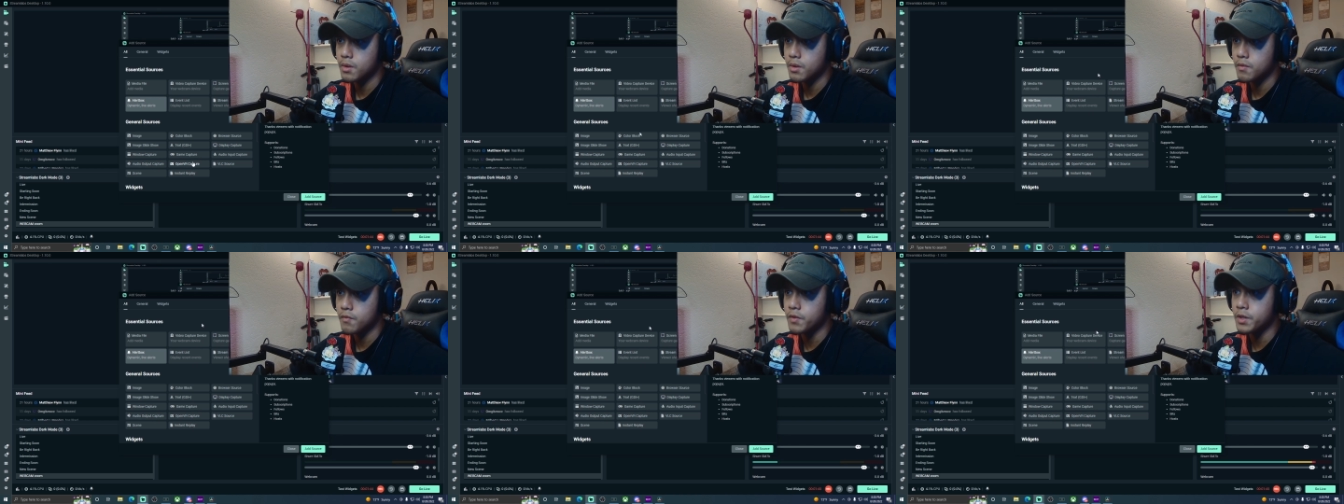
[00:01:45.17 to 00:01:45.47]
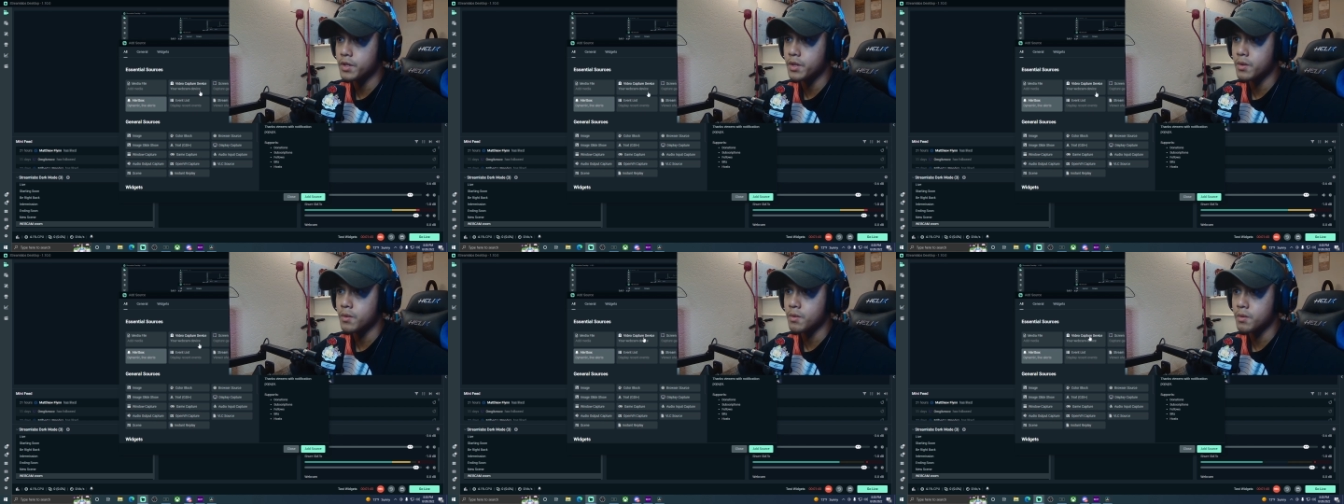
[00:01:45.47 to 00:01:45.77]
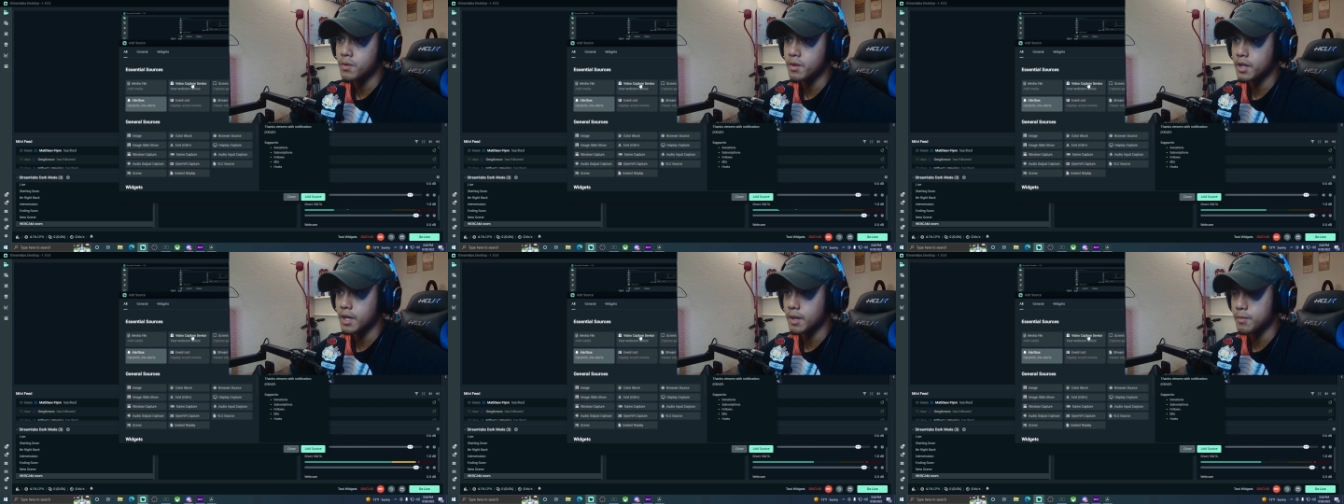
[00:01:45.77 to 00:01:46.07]
video
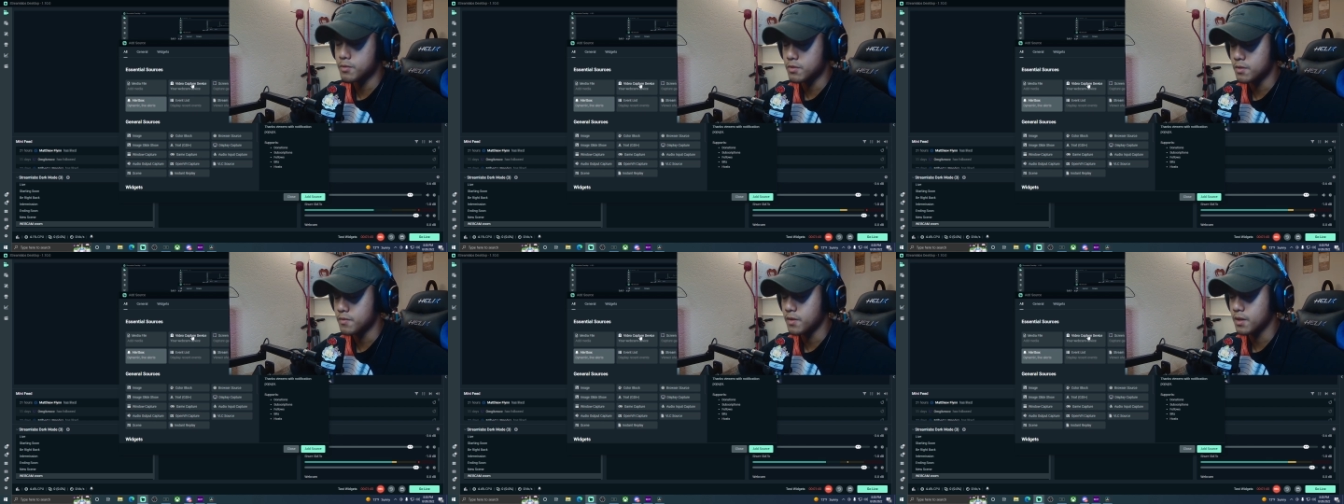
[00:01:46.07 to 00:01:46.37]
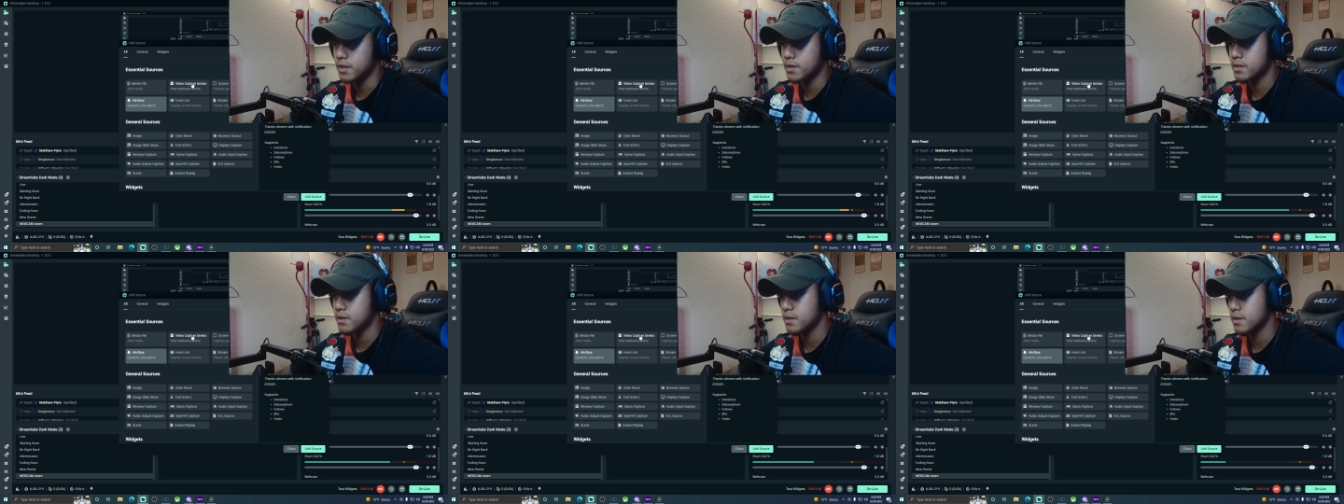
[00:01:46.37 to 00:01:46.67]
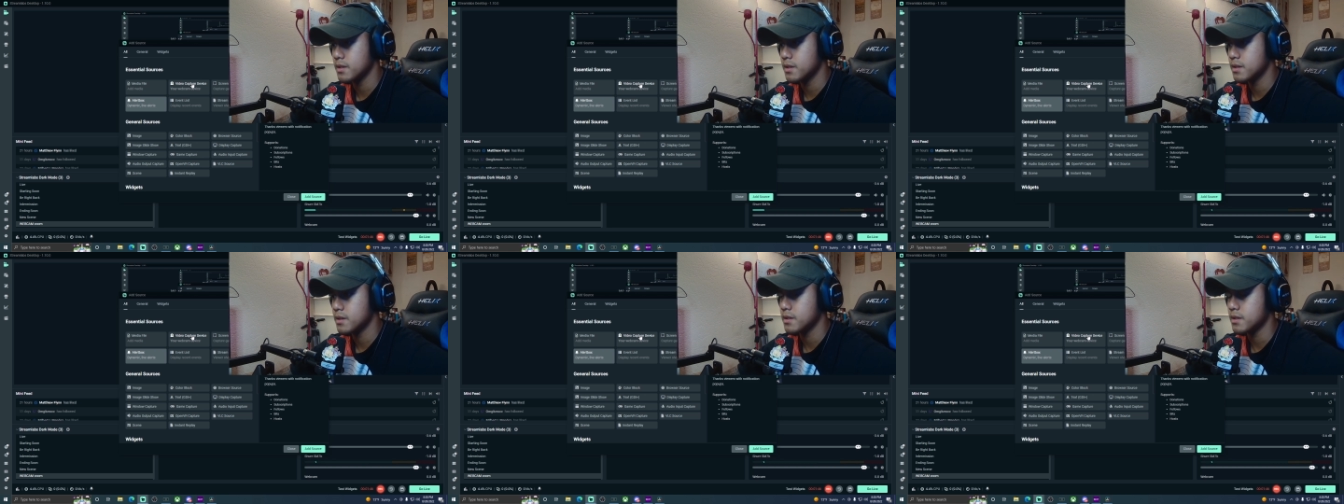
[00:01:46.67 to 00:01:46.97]
capture device
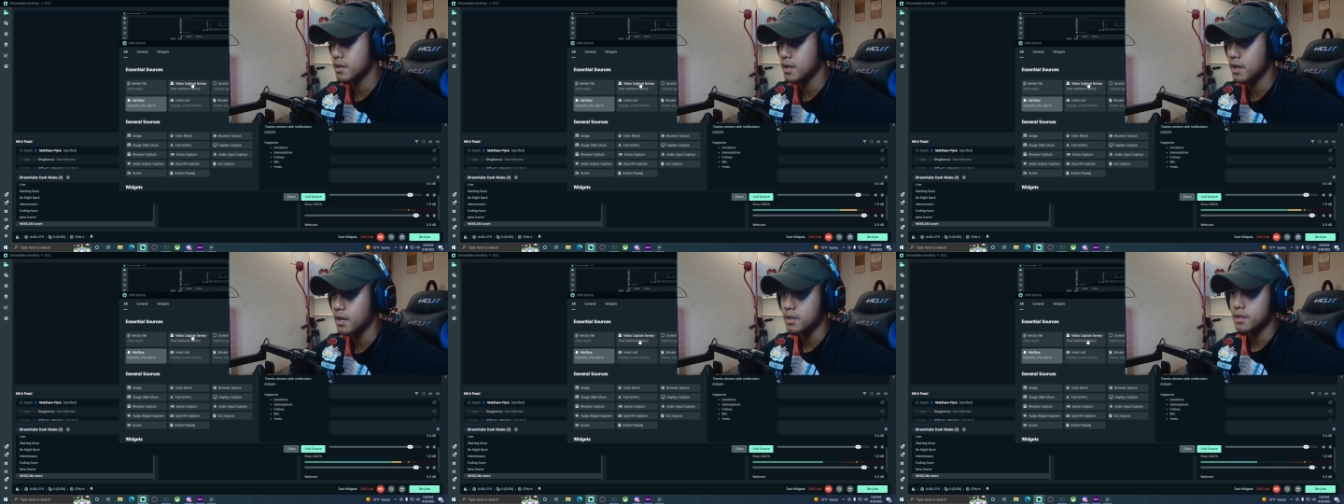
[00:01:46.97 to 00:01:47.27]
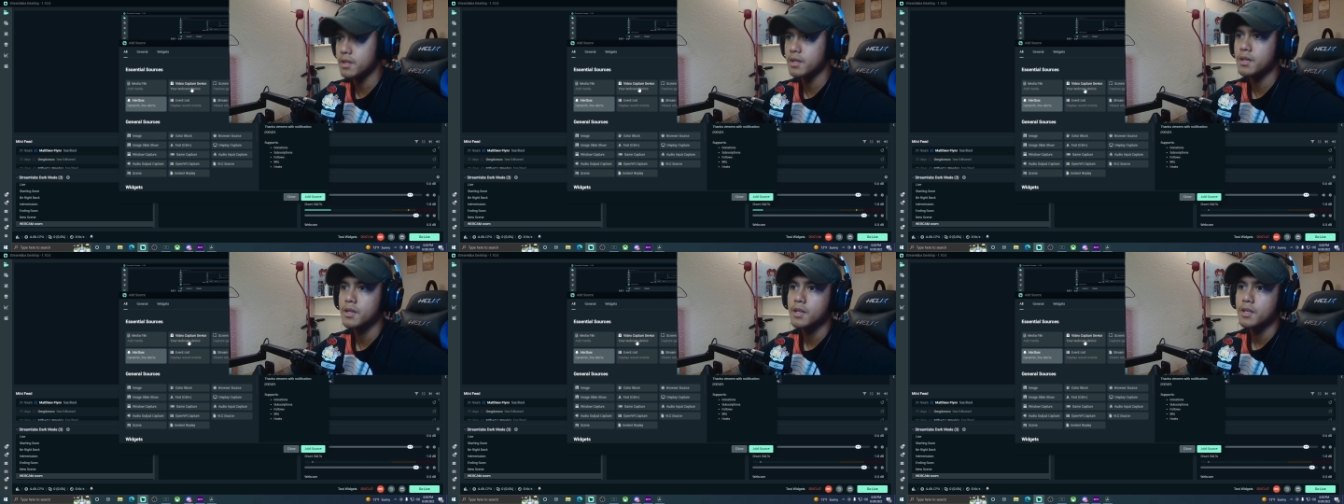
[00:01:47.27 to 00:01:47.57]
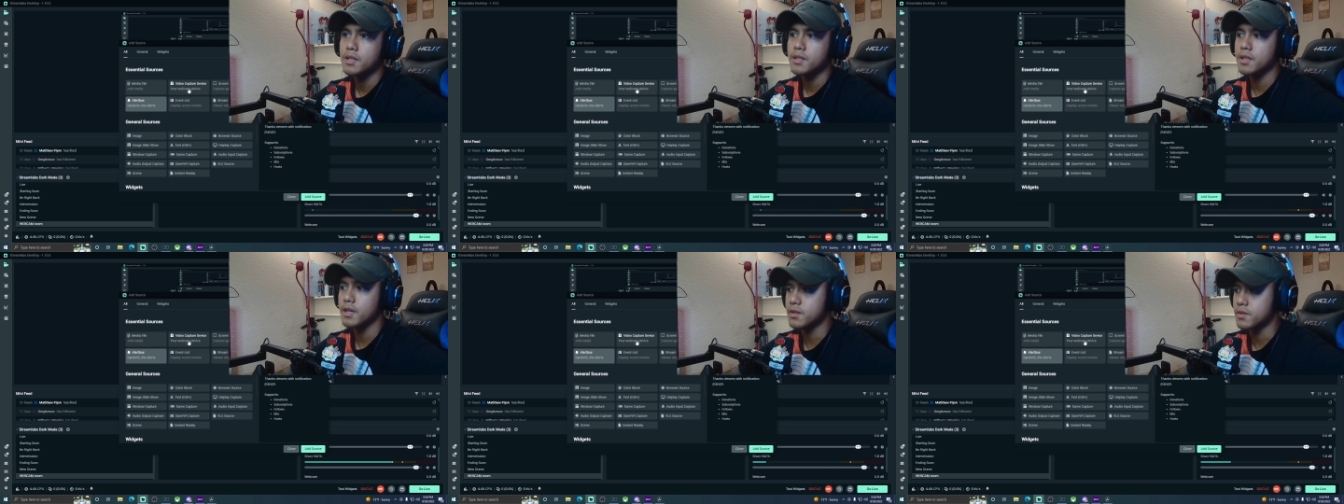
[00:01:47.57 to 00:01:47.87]
god
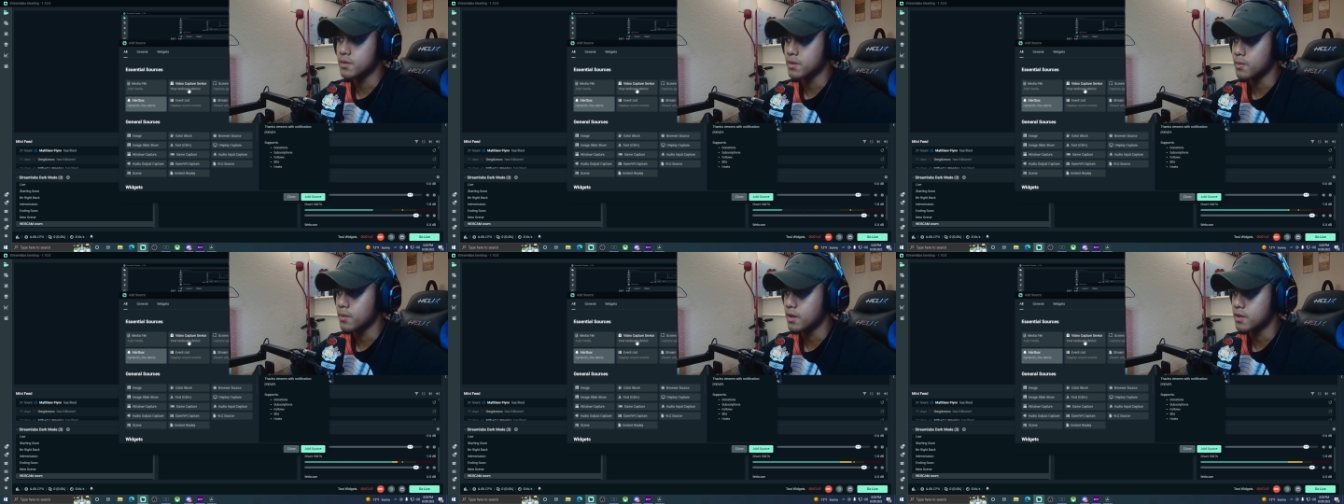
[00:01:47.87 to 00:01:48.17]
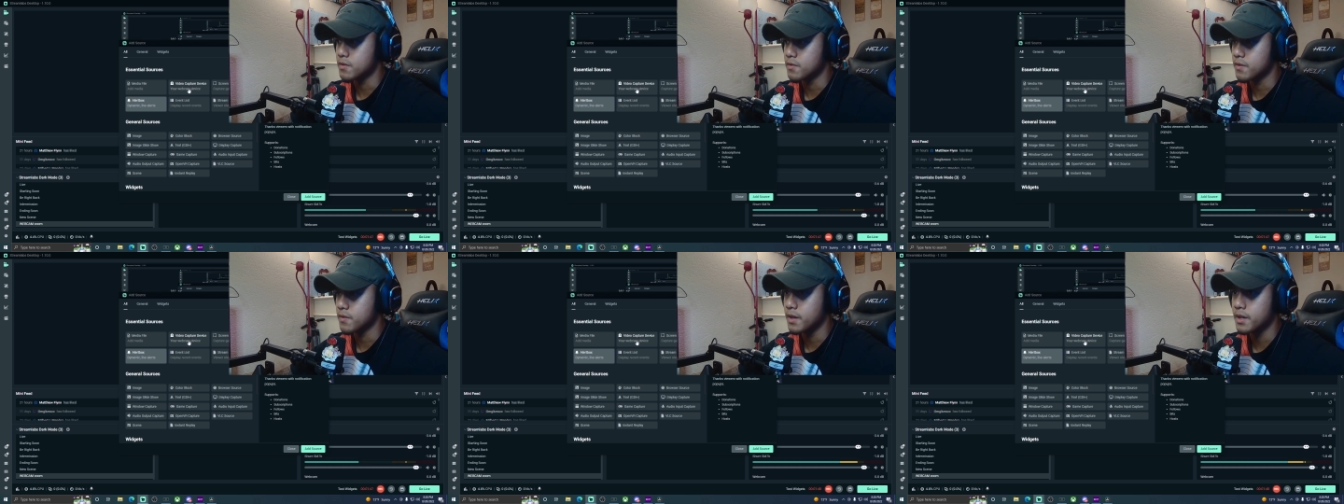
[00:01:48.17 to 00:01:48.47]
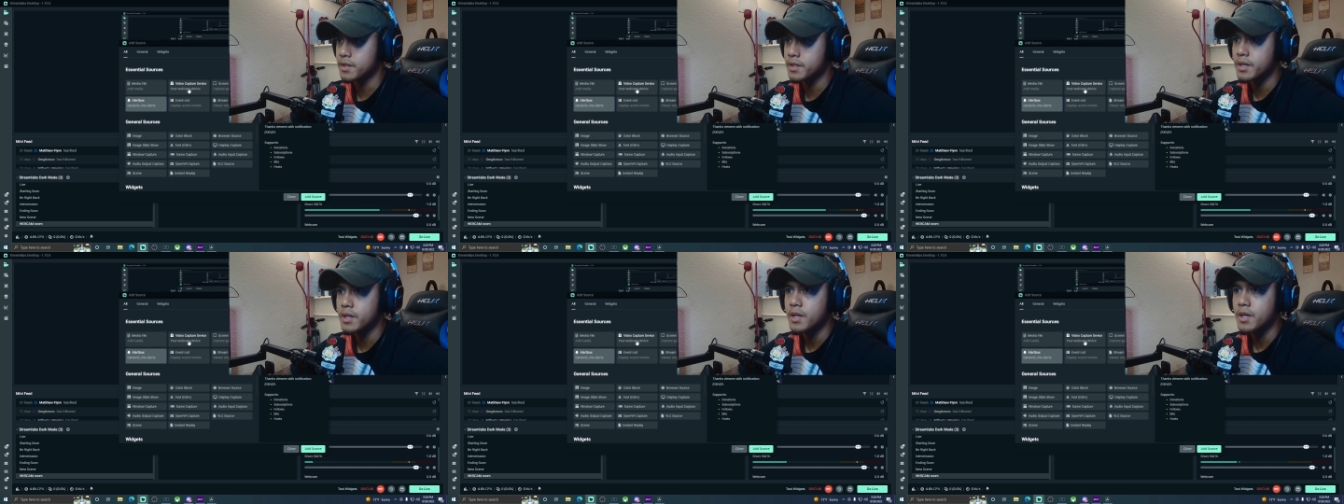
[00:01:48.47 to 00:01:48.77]
that took a while to
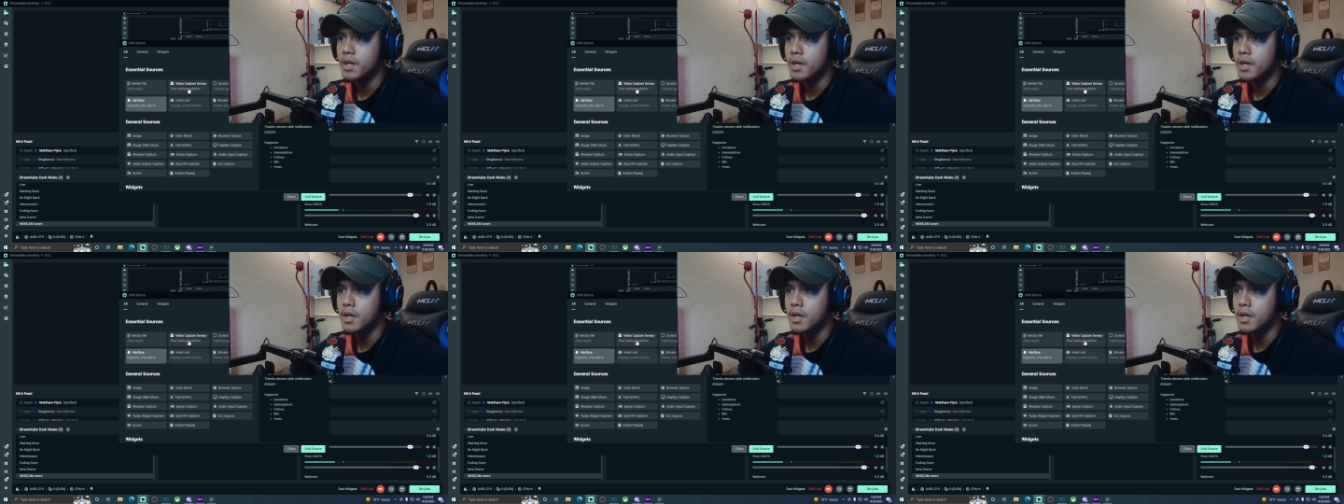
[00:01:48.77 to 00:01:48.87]
find